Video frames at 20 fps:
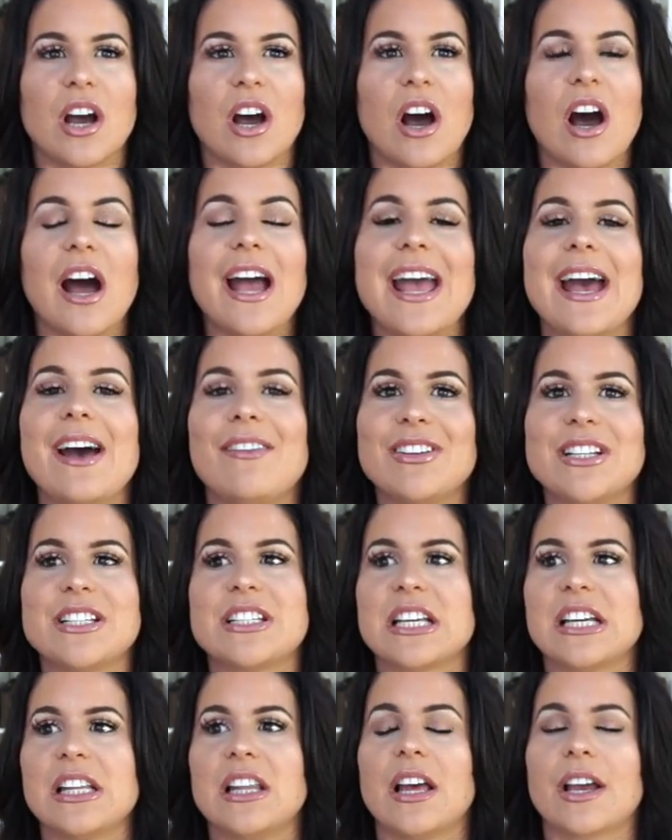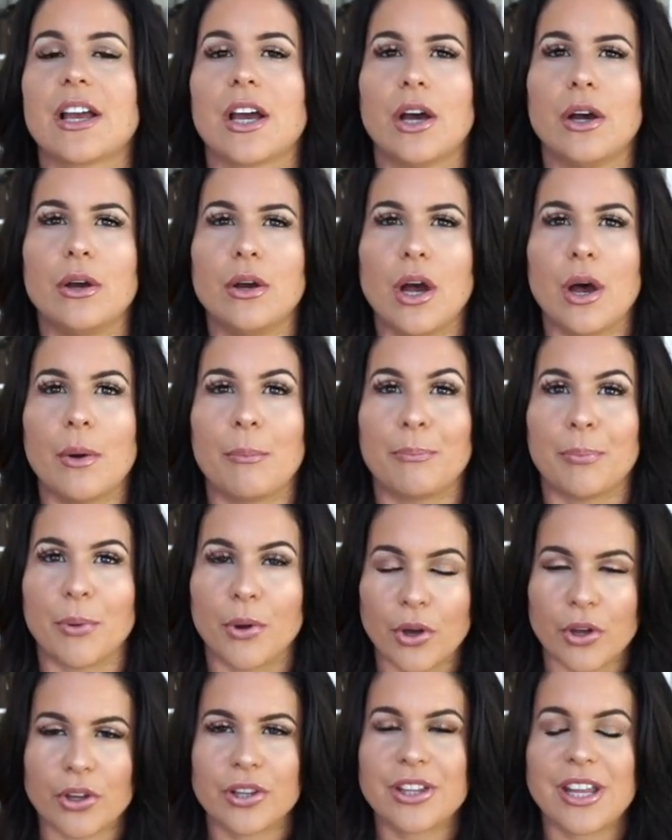I haven't done like a, a
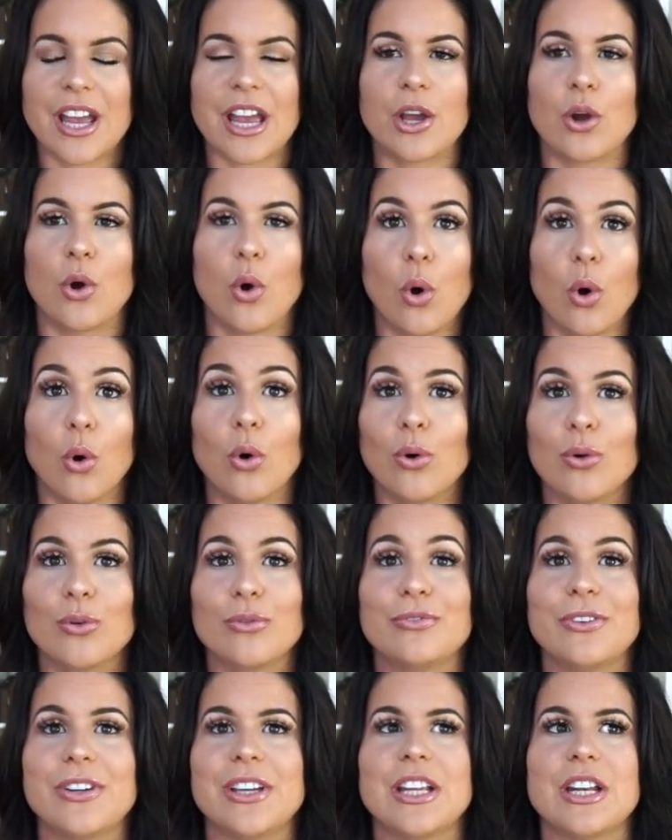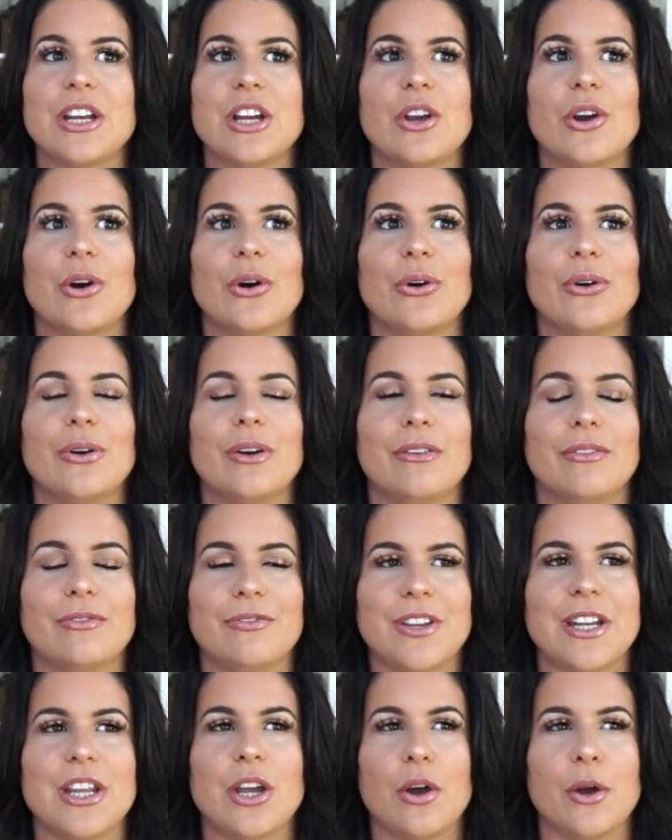birthday haul video, a
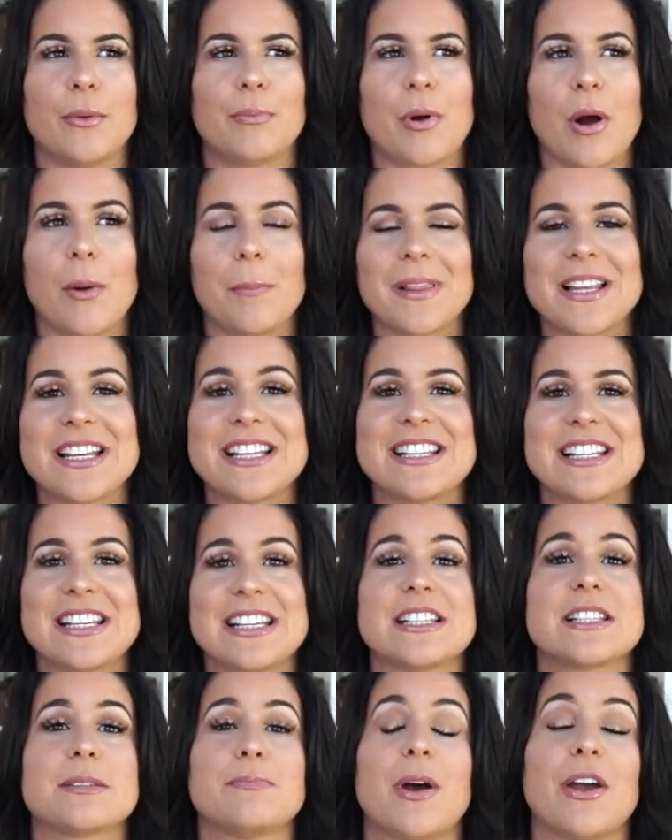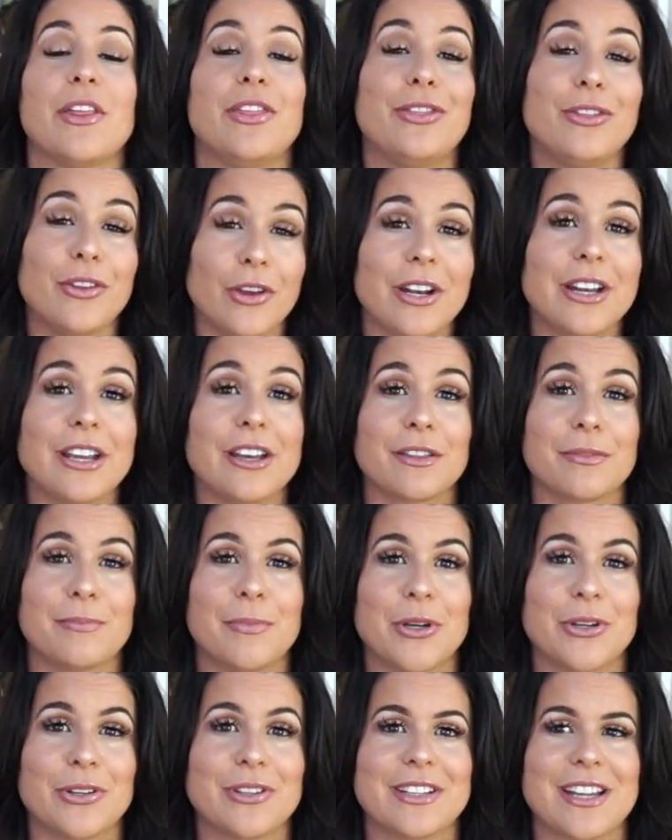video probably since my 30th
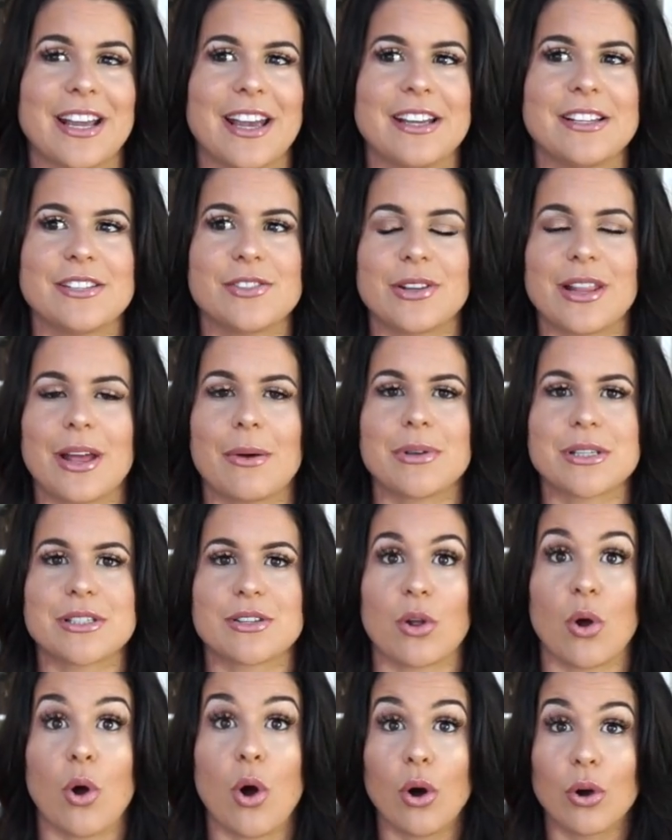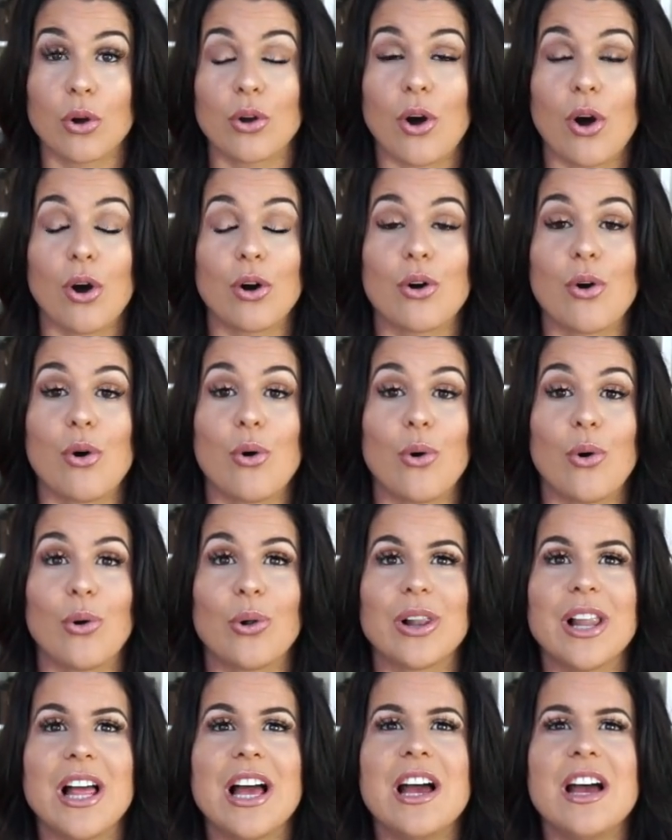birthday. So that was the Hong Kong
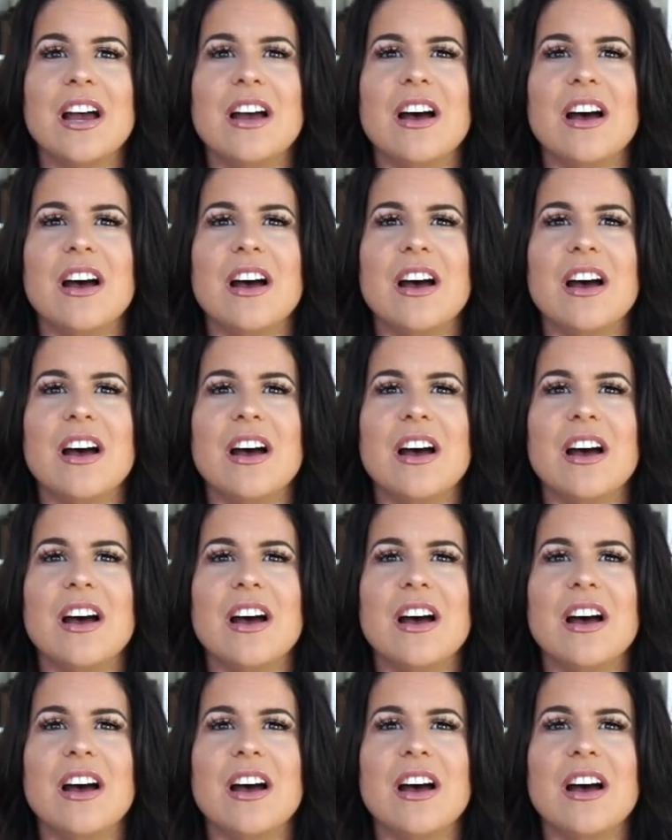haul.